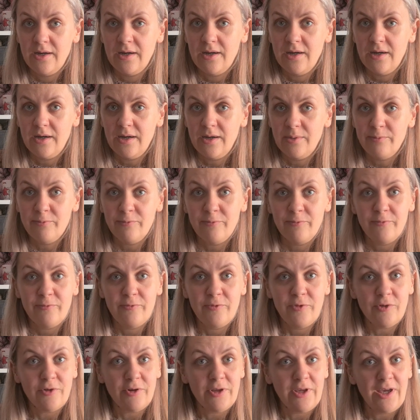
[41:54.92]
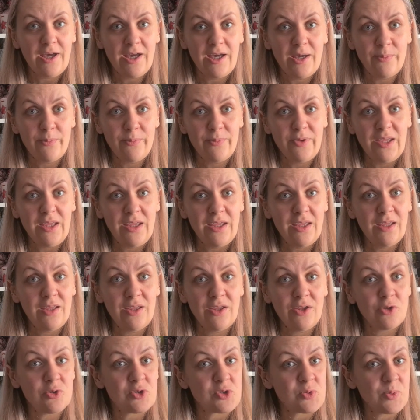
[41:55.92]
I'm very happy
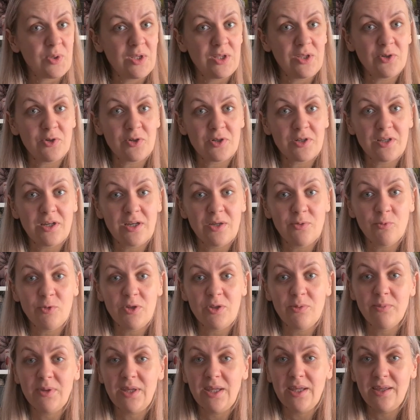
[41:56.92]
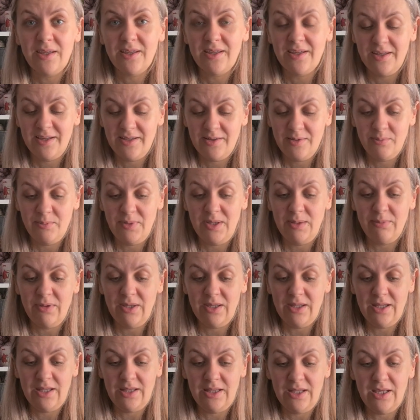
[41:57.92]
you spent your time with me, maybe
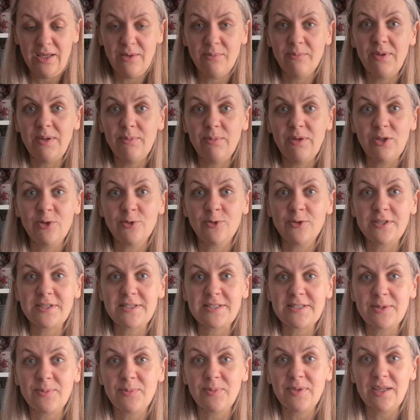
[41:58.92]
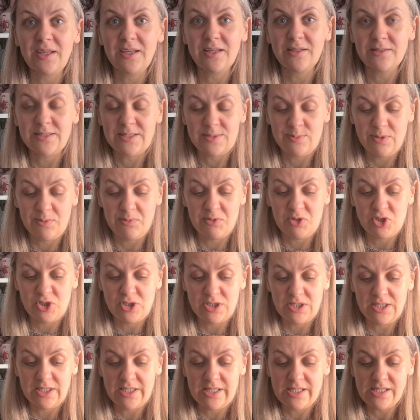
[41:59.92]
knitting, maybe doing something else, maybe
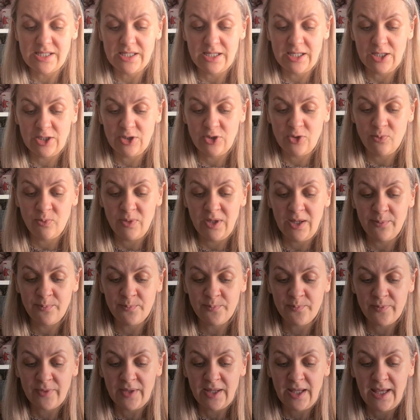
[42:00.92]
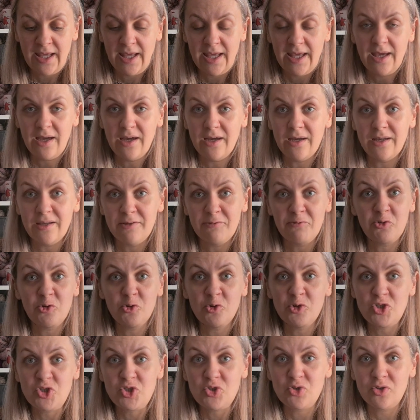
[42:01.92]
just listening to me. If you
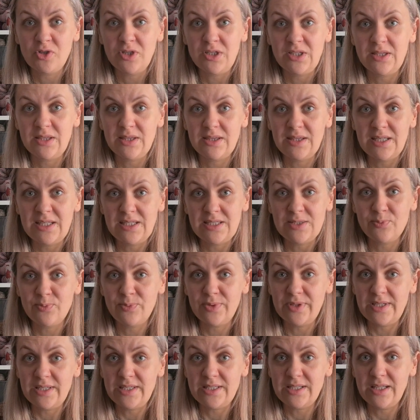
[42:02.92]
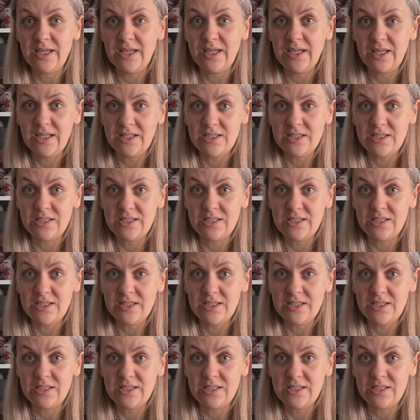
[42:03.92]
enjoyed this, please like and